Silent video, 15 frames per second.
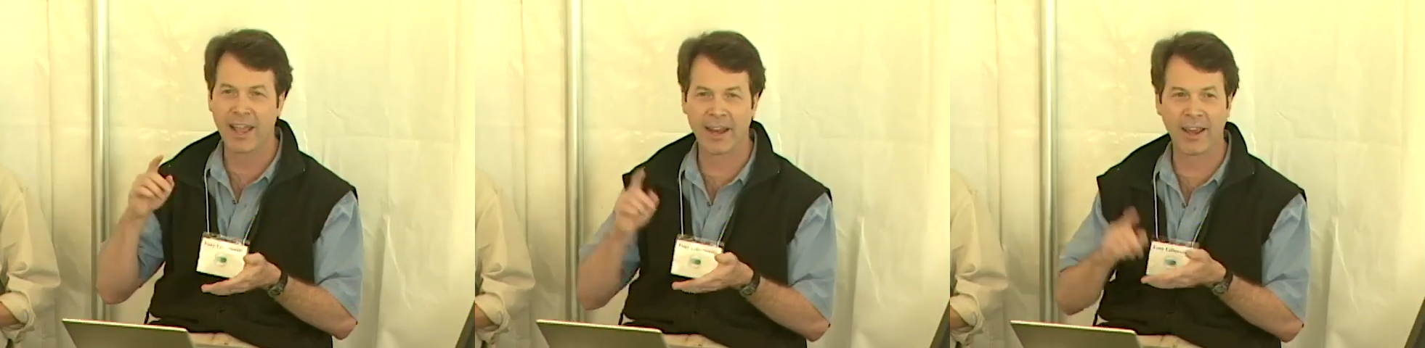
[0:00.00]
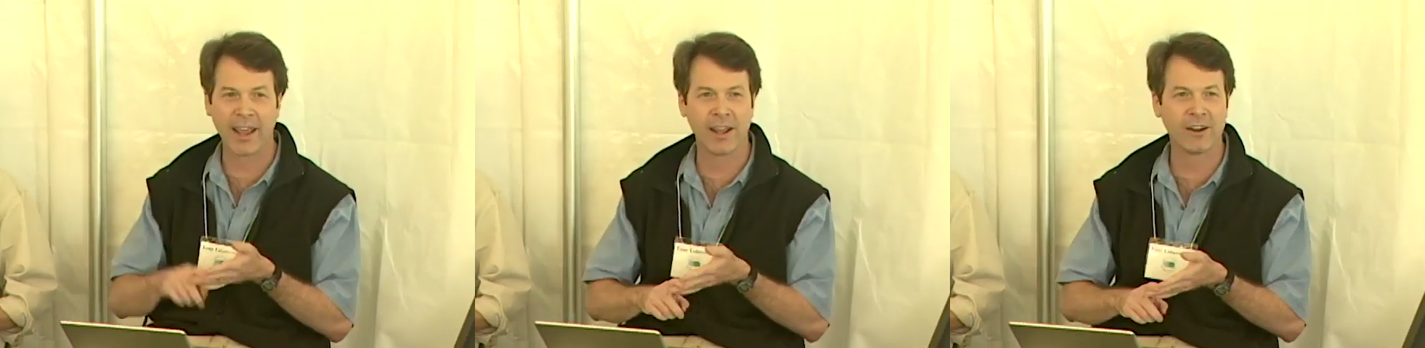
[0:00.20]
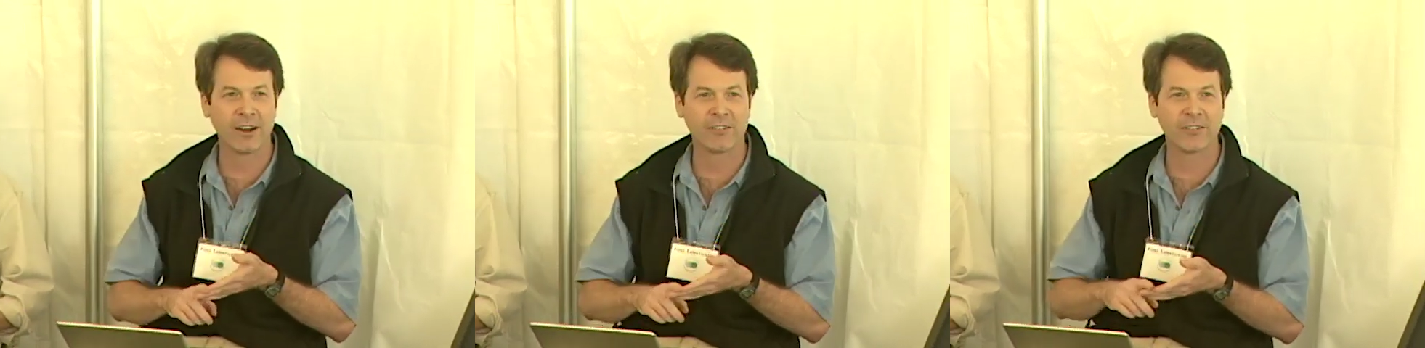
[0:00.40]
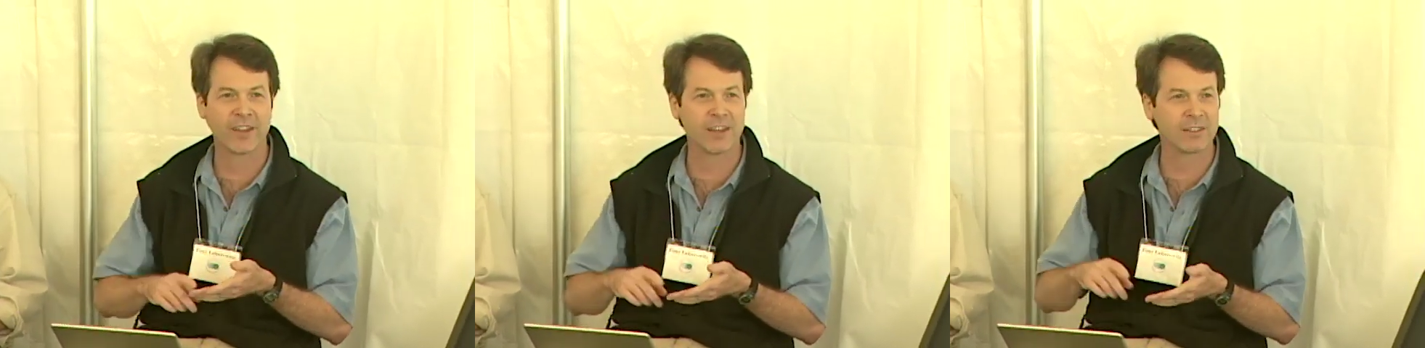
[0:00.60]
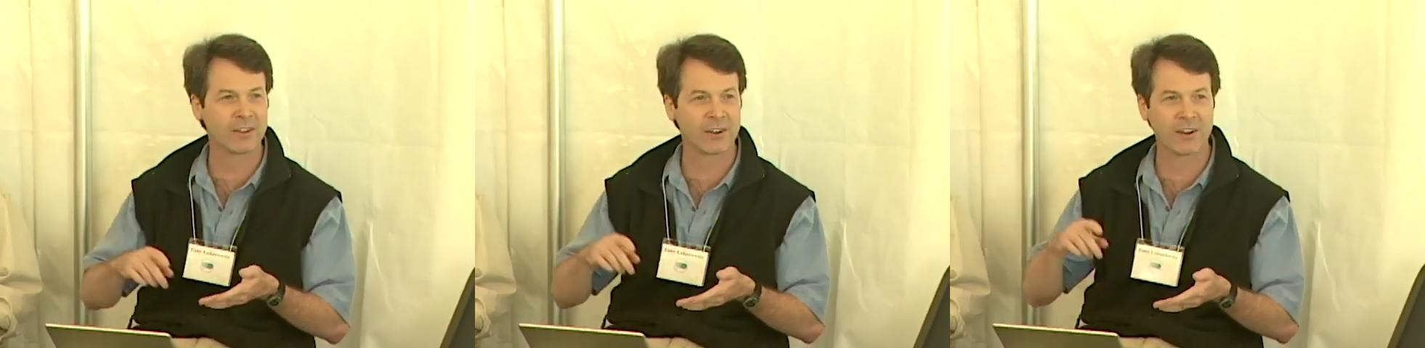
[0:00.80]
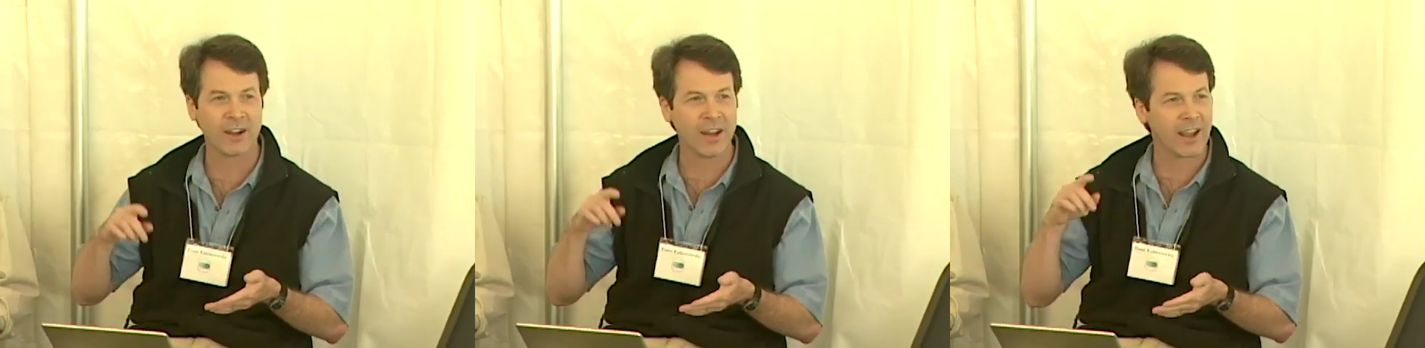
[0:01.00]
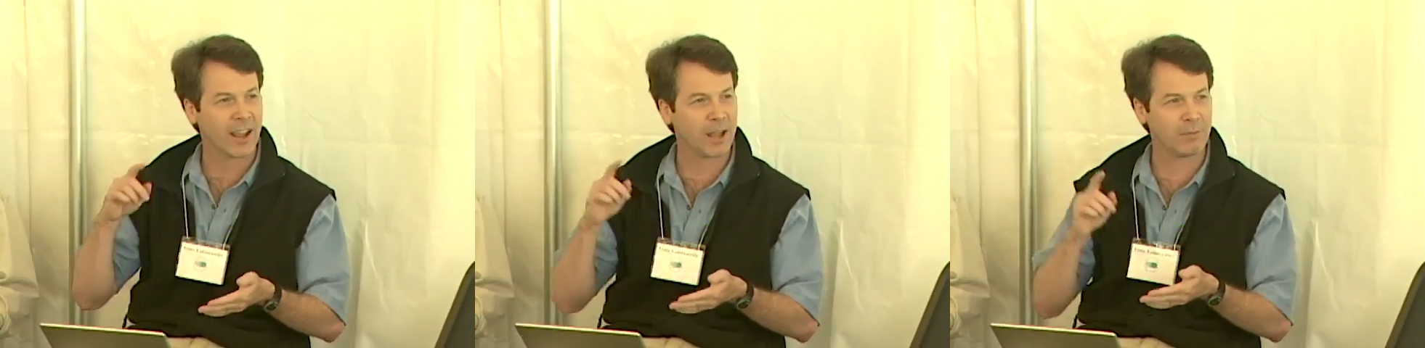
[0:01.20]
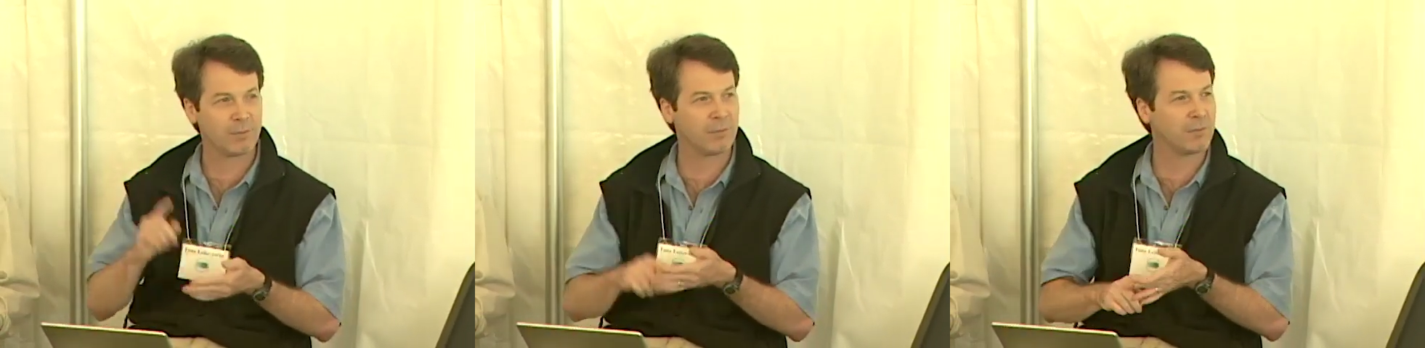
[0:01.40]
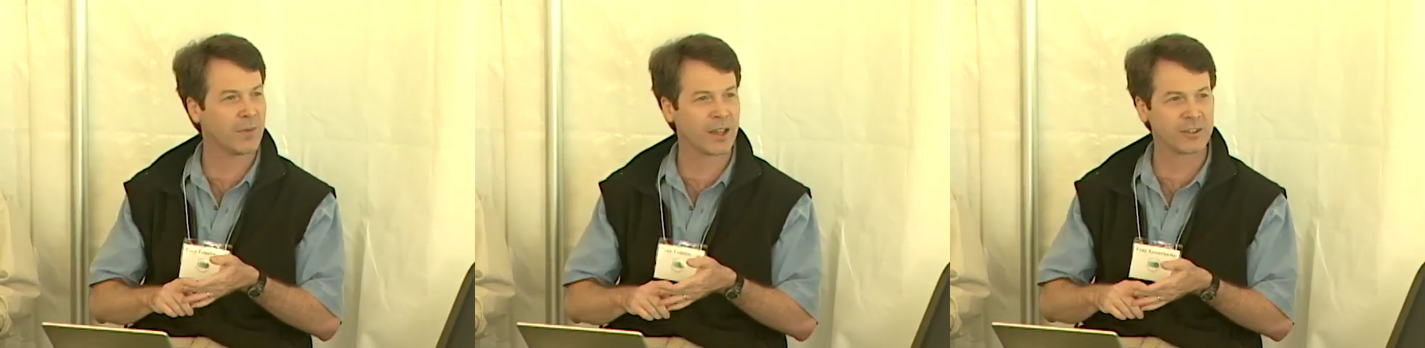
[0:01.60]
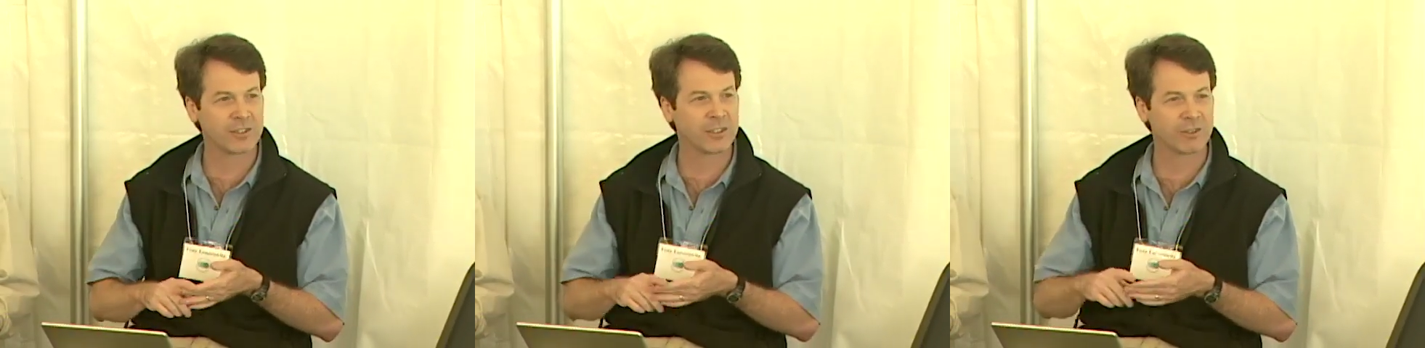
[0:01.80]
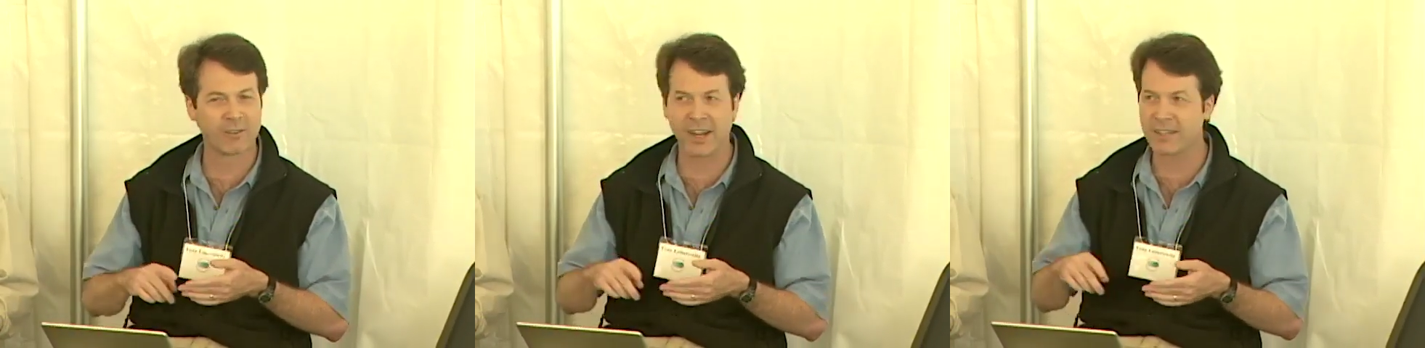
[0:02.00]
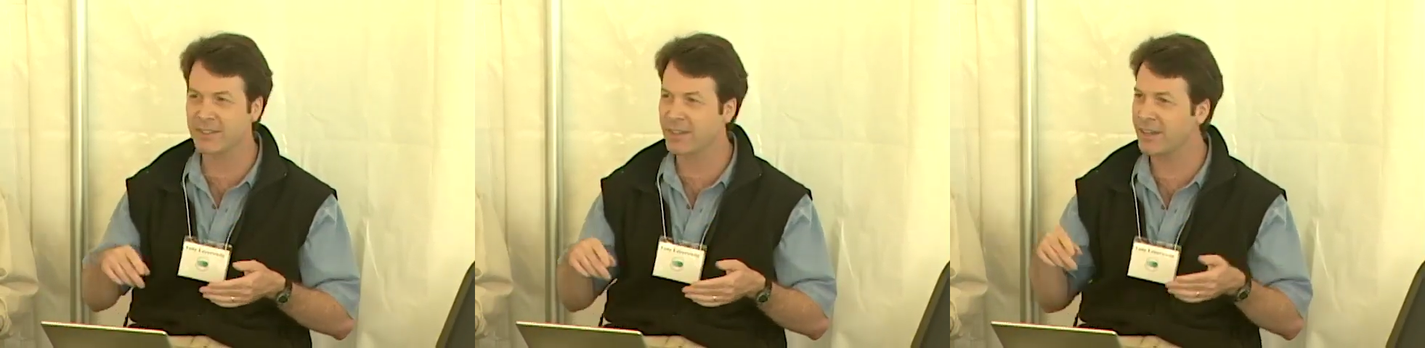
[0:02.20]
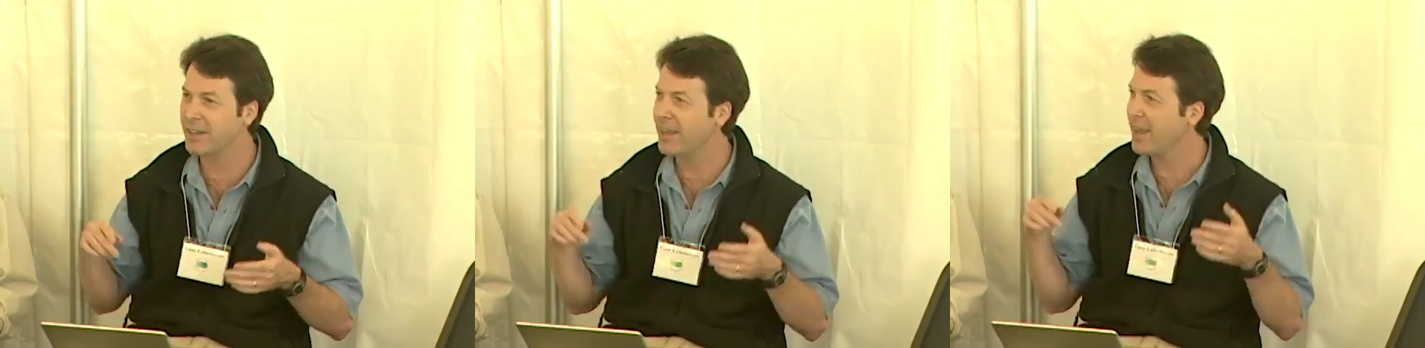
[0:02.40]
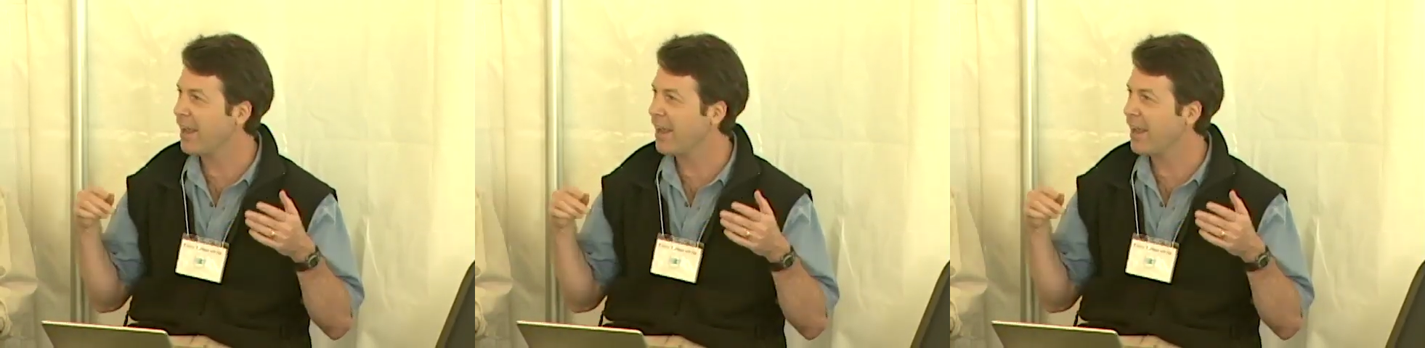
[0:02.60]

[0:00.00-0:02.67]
and Adolf Hitler and Mother Teresa